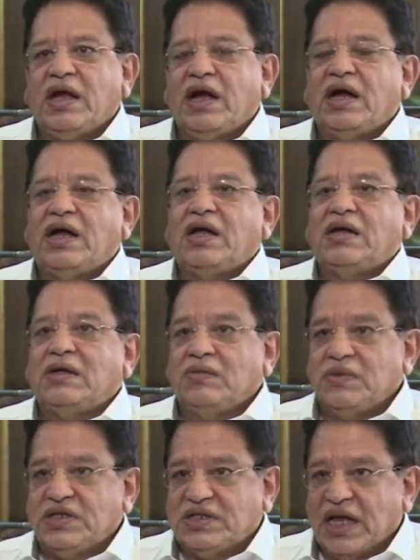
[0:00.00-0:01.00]
Uh,
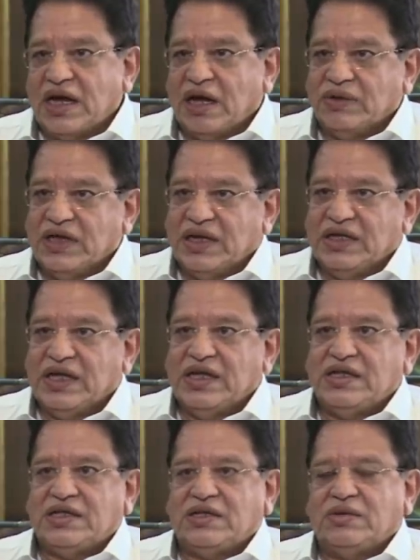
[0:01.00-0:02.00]
we send our
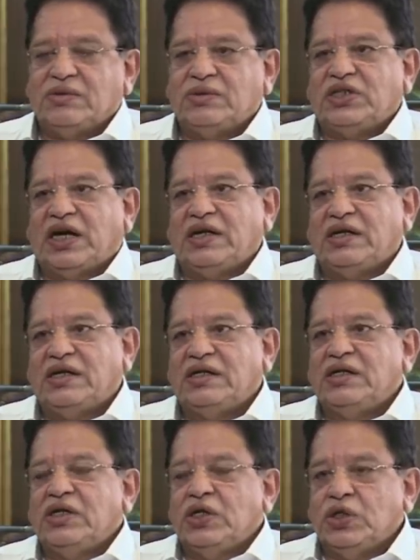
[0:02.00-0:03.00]
delegates to China
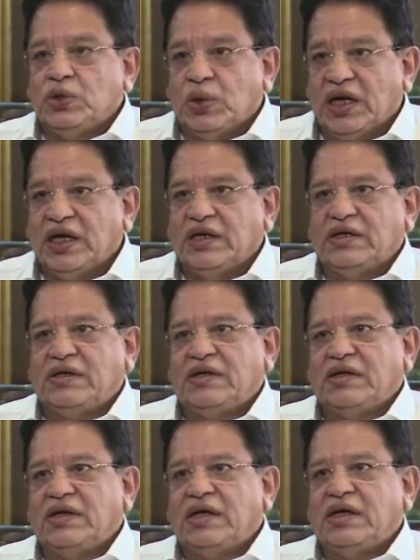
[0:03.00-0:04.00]
to learn
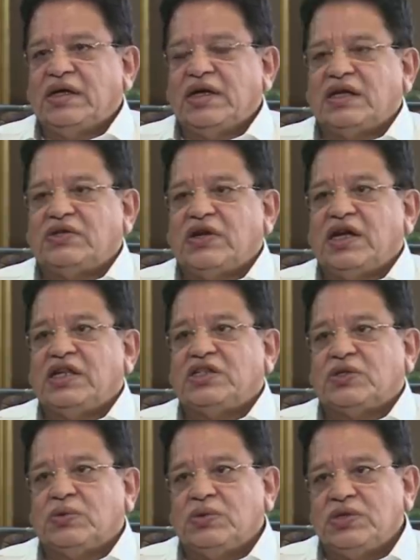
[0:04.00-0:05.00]
in their training
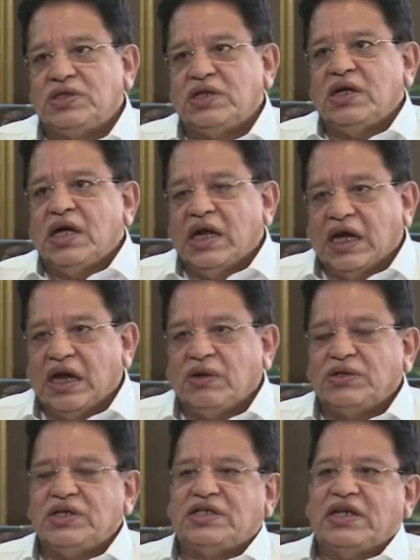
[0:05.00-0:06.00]
schools. They
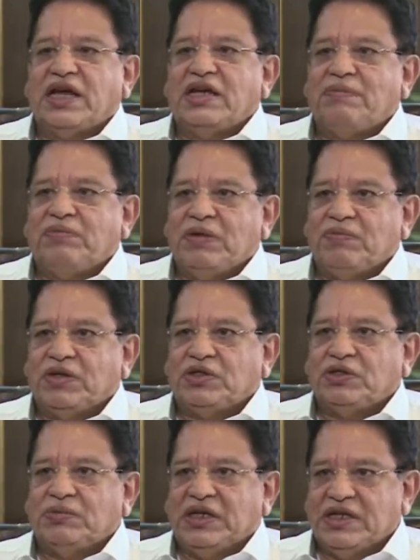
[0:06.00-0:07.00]
also send their people
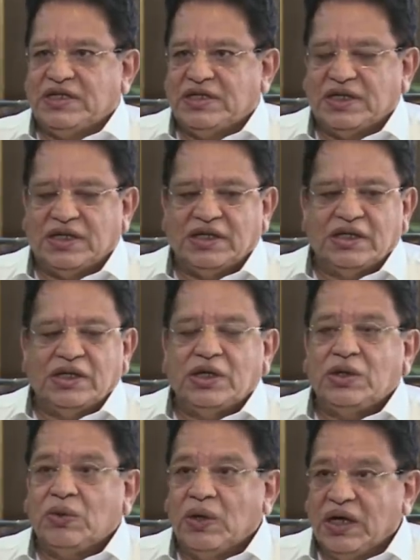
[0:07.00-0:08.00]
to Malaysia
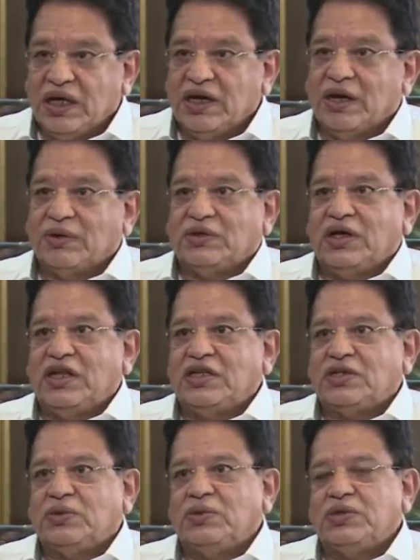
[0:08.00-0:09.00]
to learn in our training
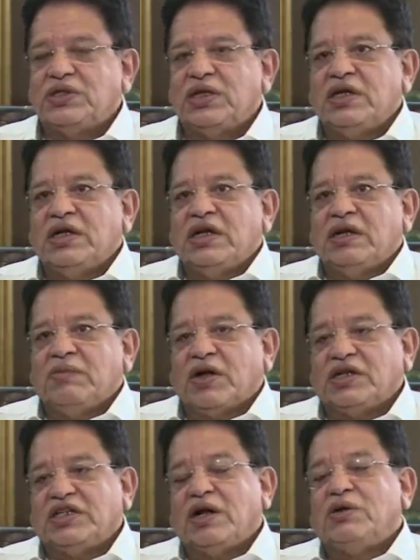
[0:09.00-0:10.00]
schools
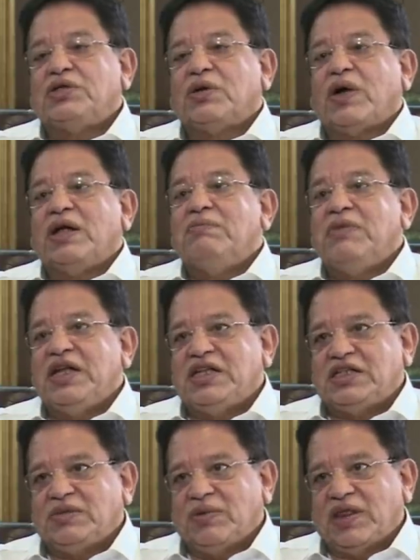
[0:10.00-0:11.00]
because they're also quite
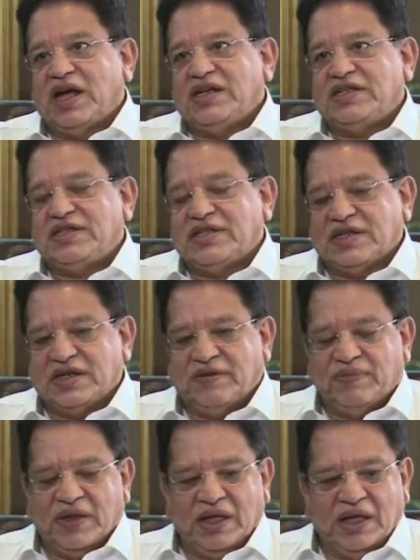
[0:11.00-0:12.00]
amazed with us uh,
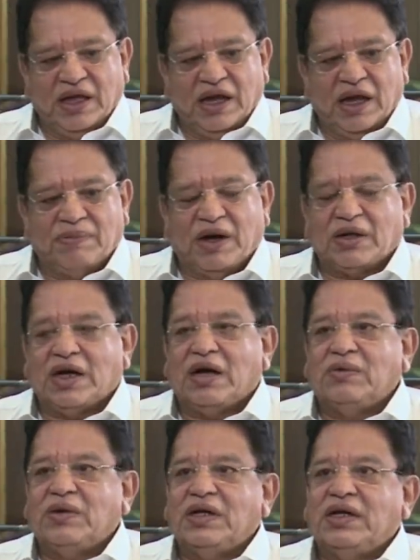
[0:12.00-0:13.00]
about
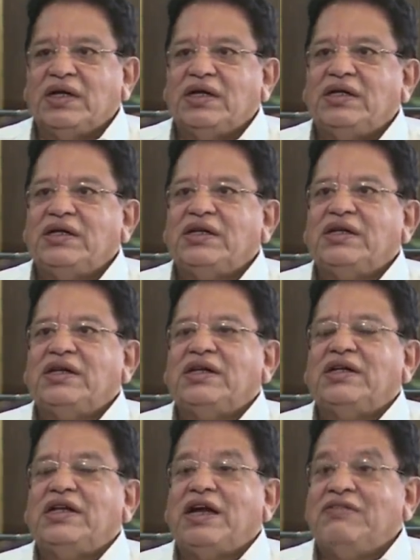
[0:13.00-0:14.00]
our uh,
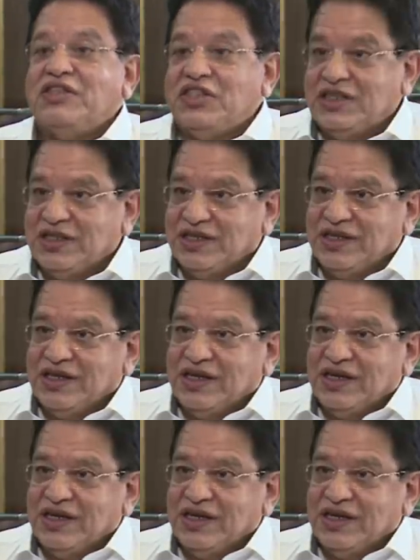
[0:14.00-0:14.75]
diversity